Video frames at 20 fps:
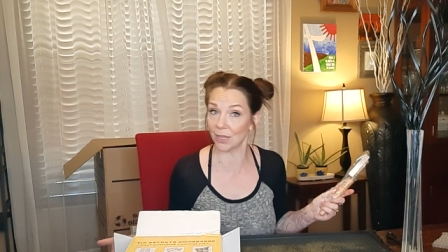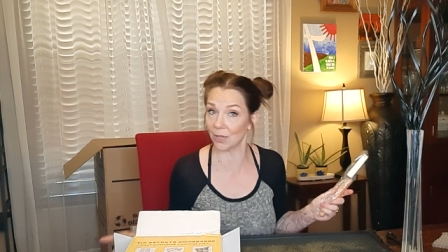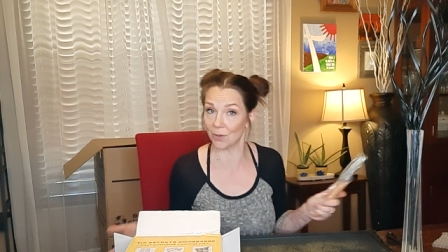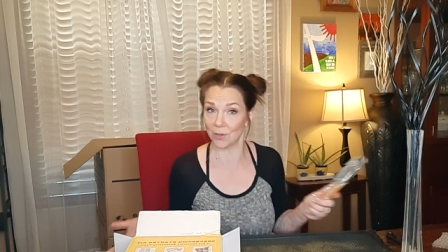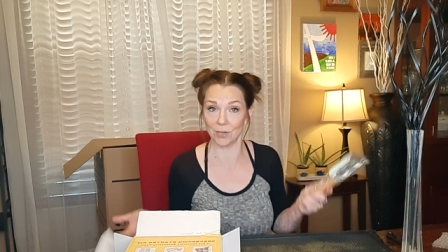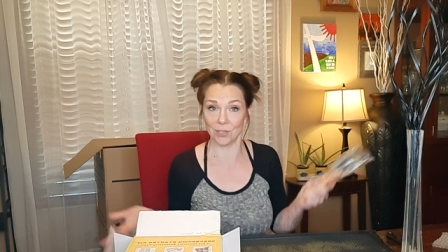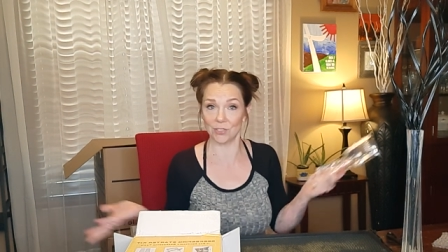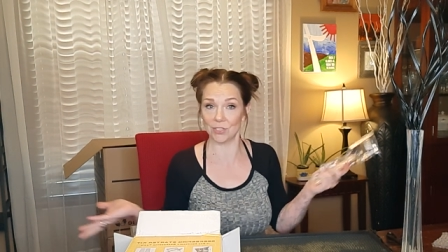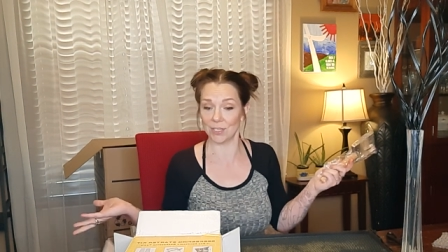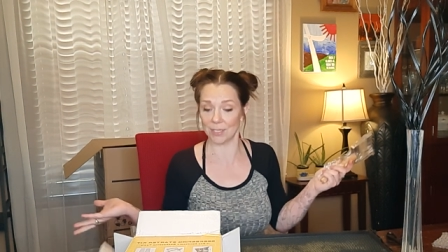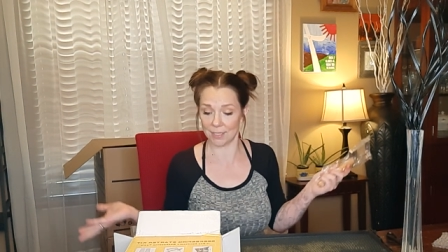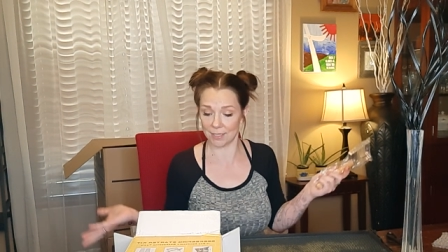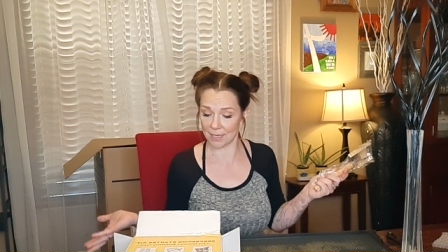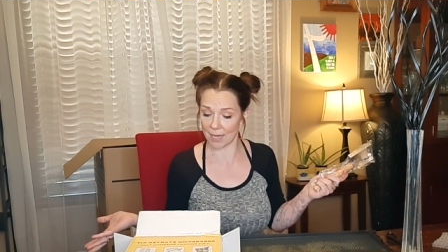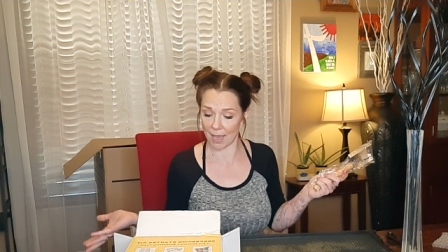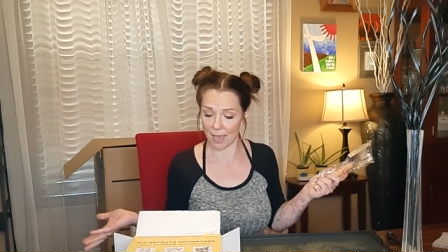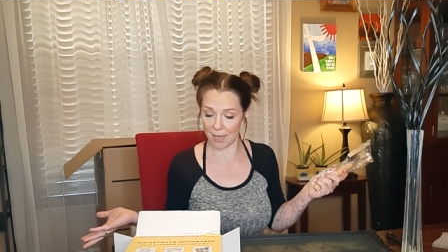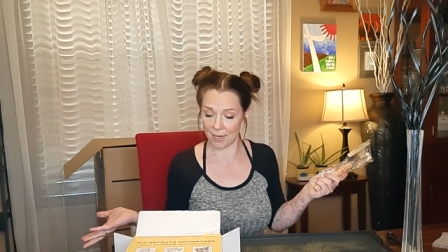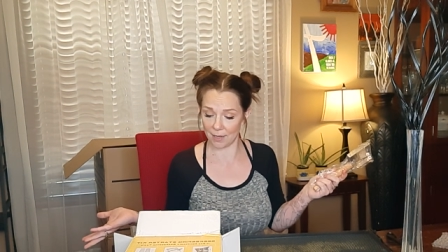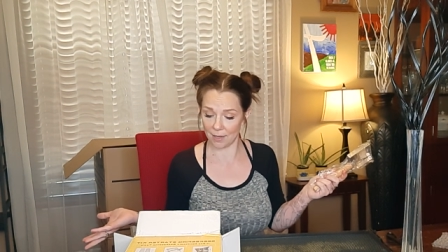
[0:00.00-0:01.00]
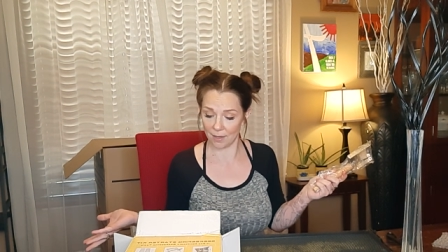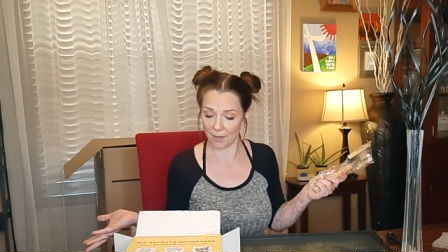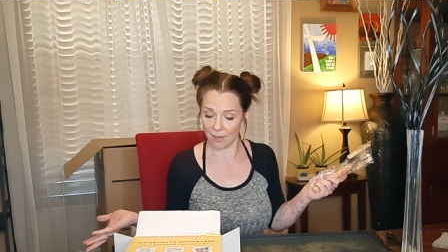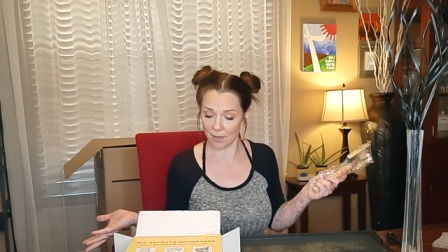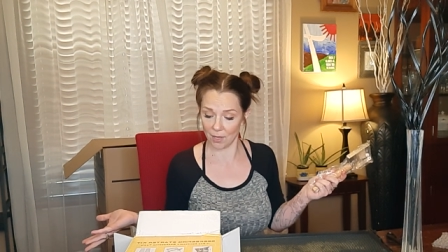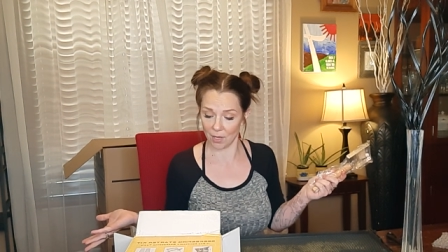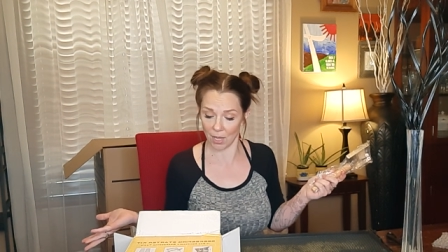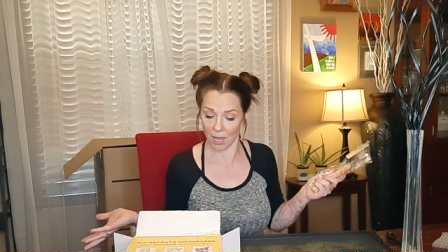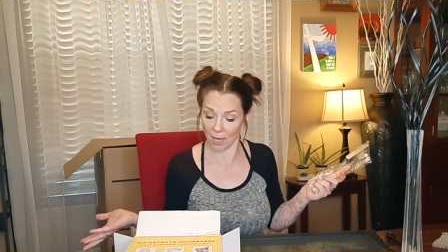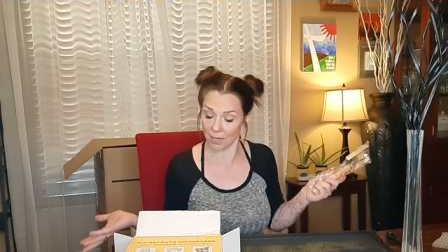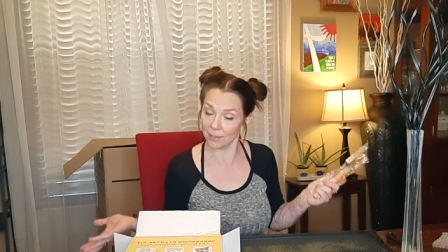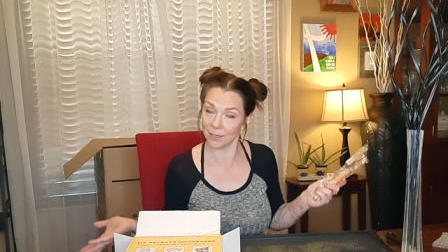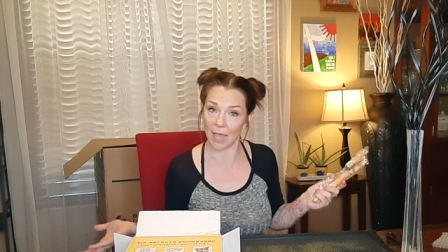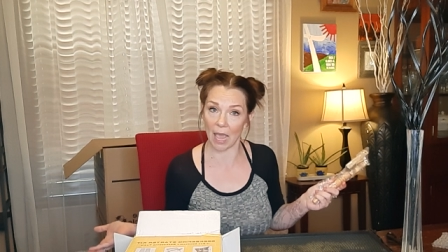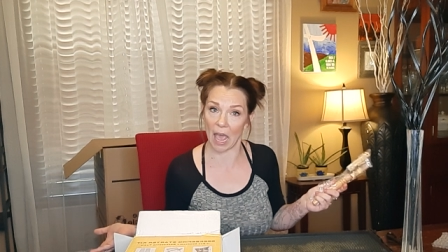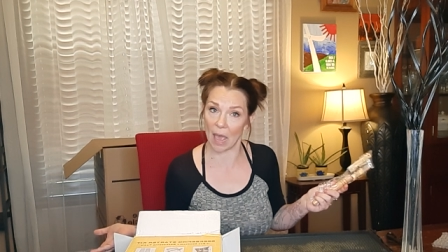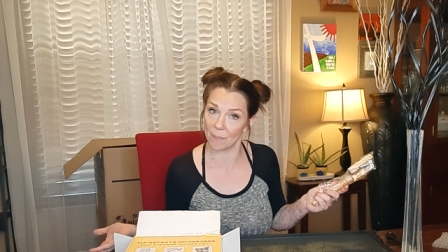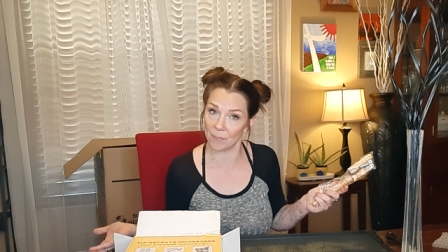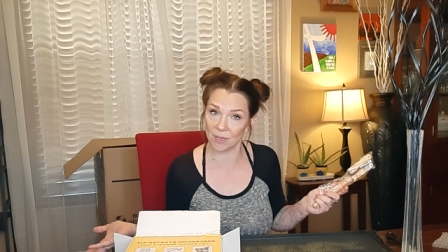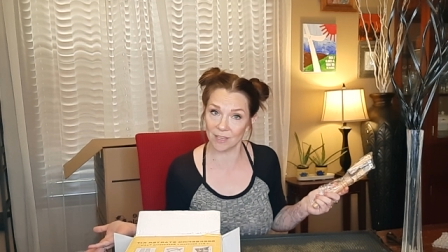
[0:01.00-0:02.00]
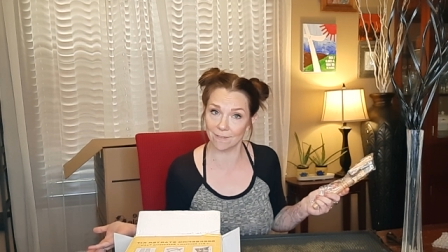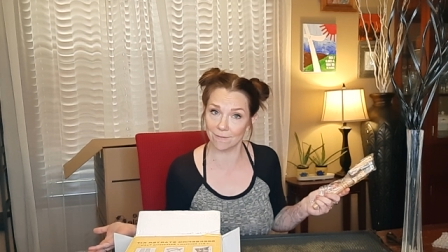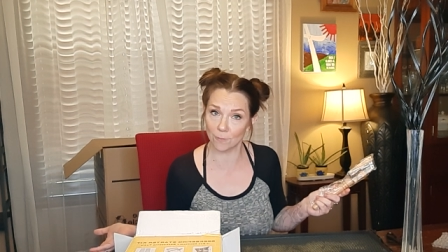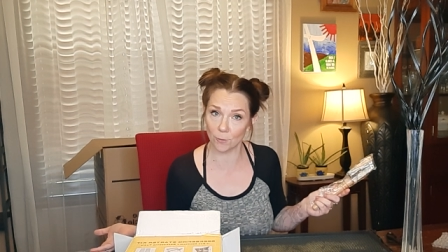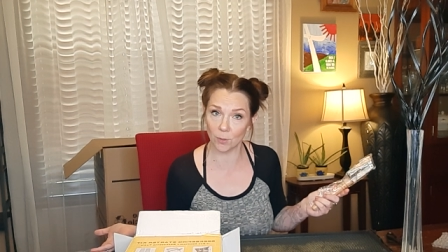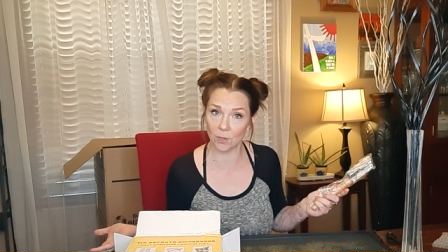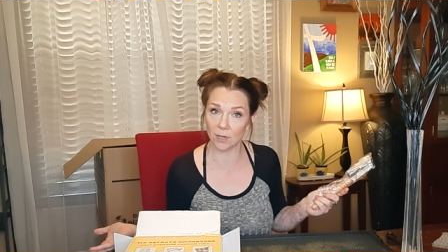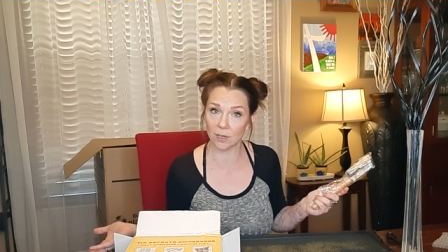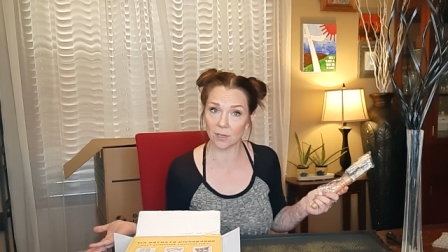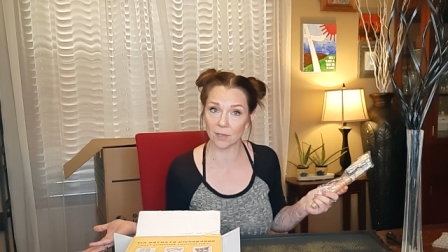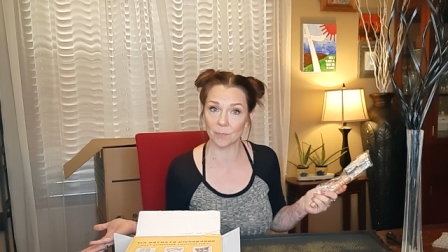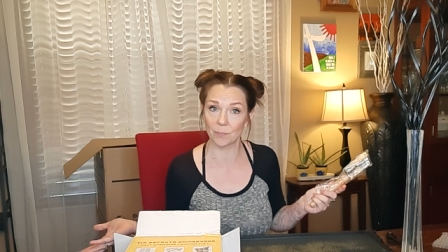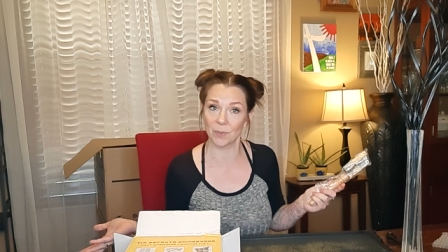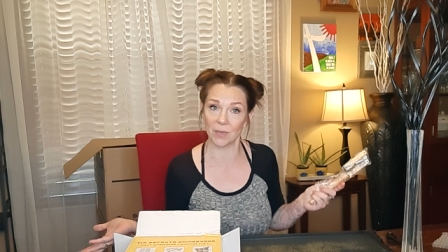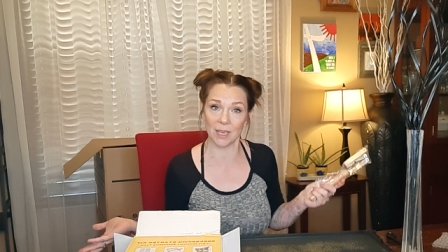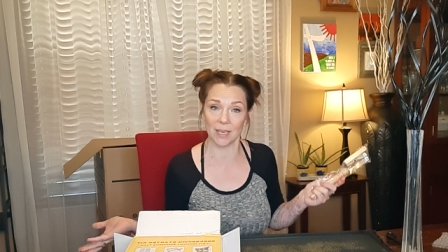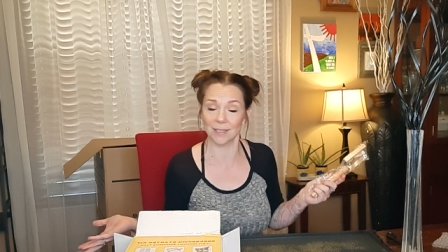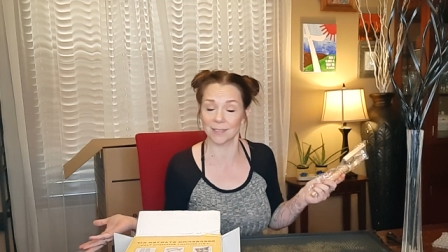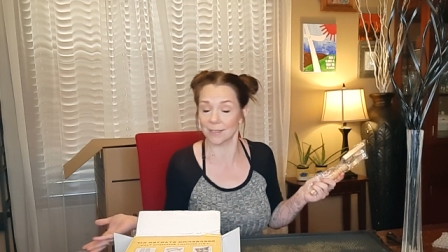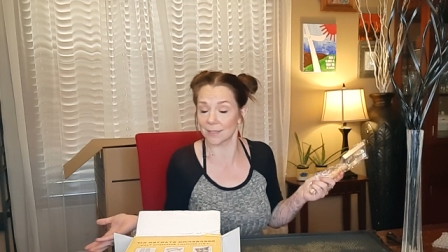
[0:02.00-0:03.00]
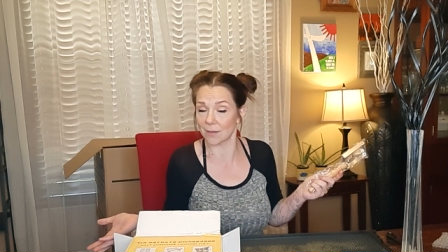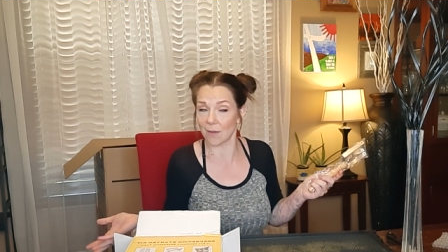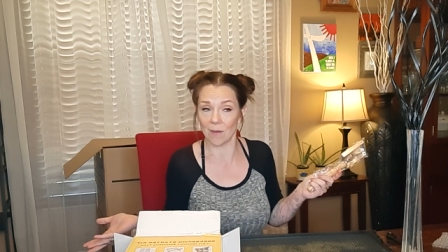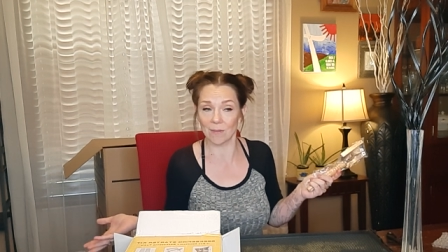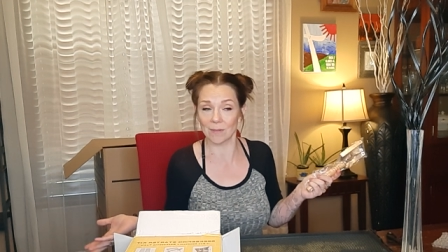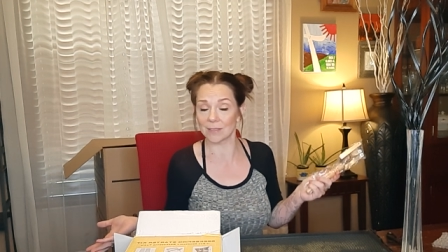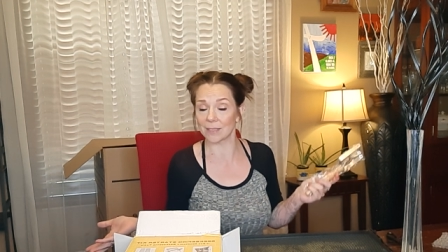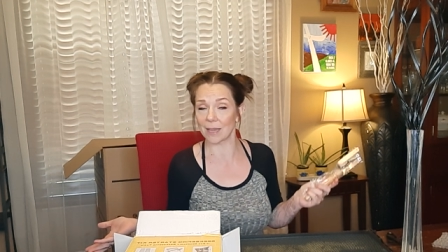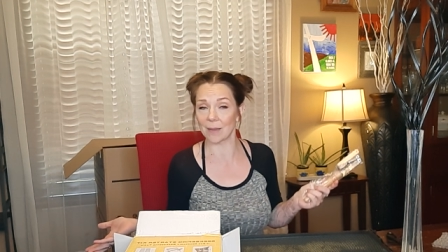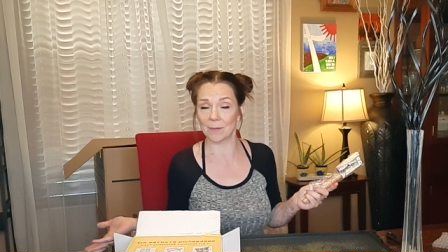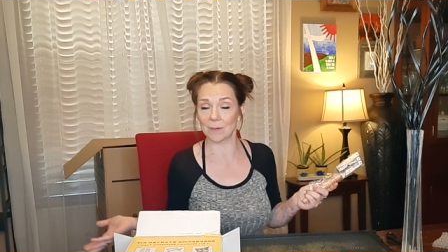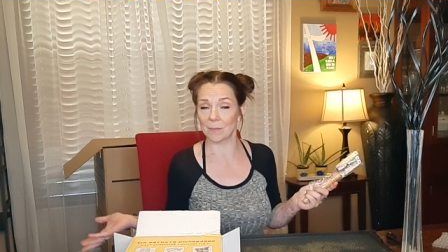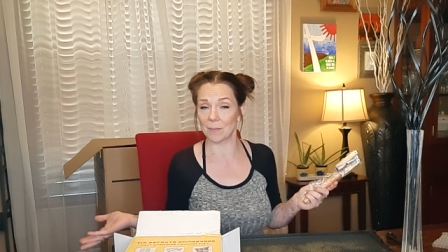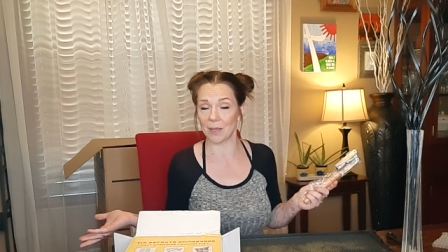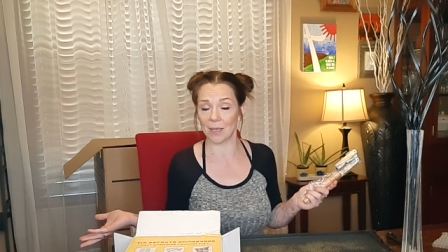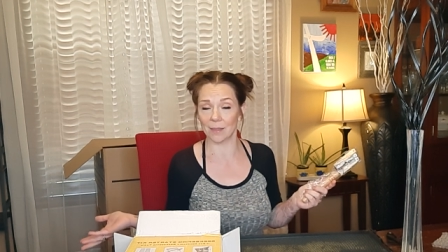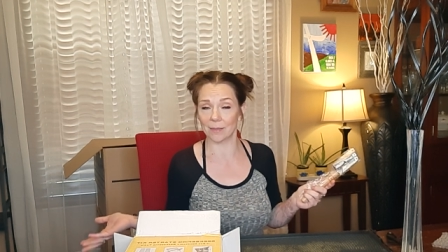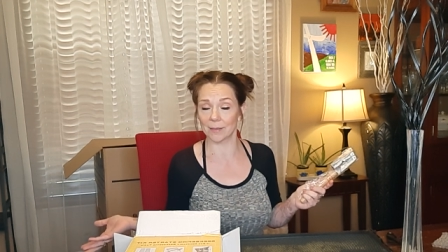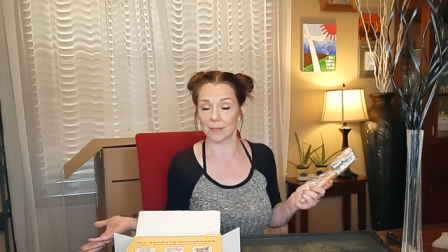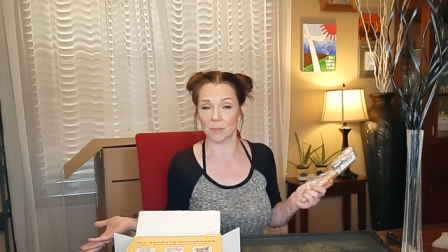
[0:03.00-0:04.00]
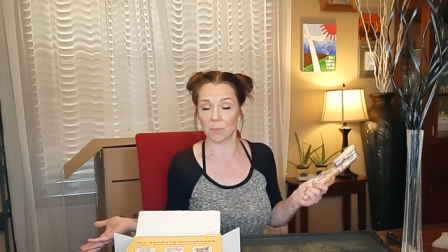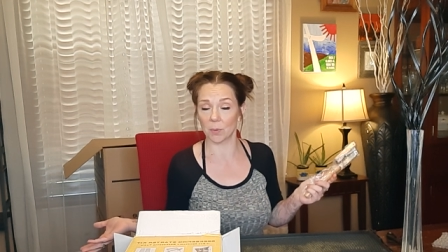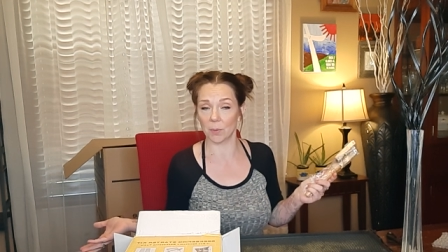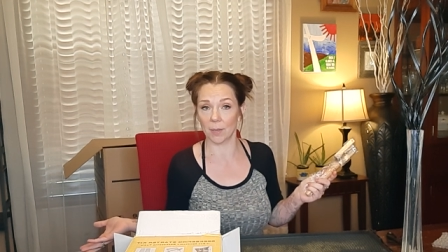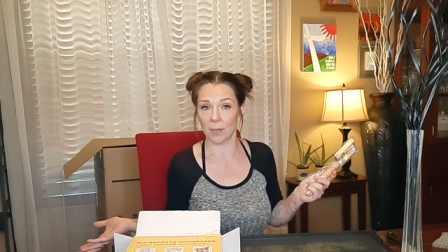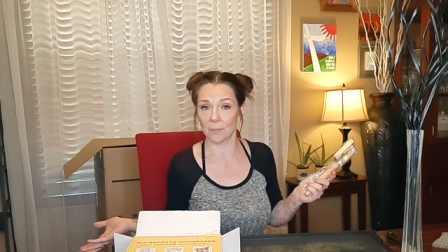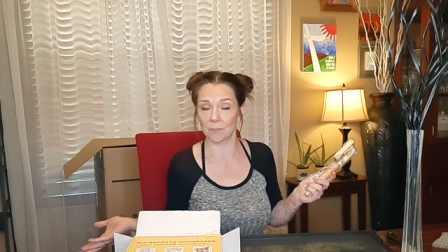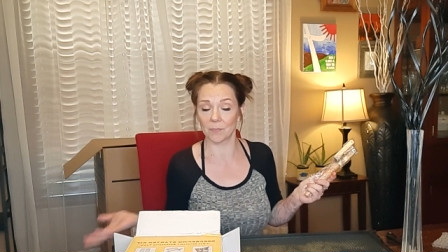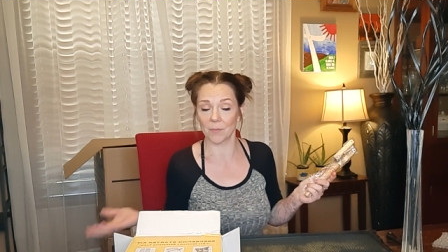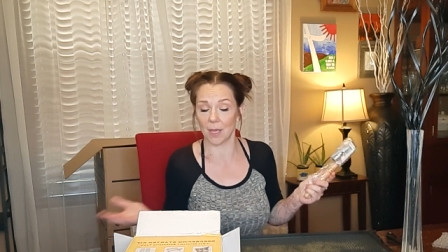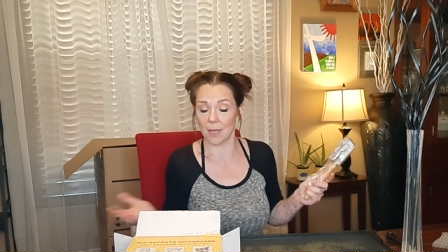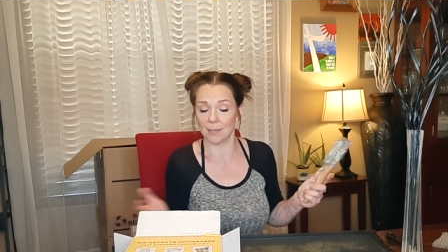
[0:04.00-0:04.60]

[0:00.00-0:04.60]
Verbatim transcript: They could have just said uncapping fork because it's all the same to me at this point.